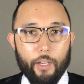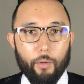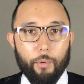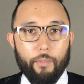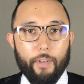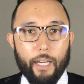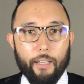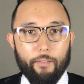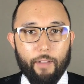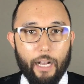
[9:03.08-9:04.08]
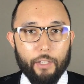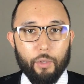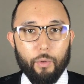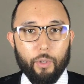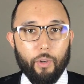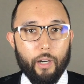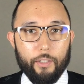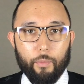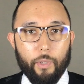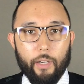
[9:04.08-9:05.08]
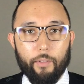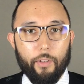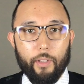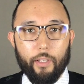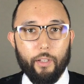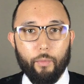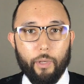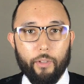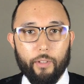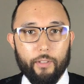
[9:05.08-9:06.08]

you're providing value across whatever the whether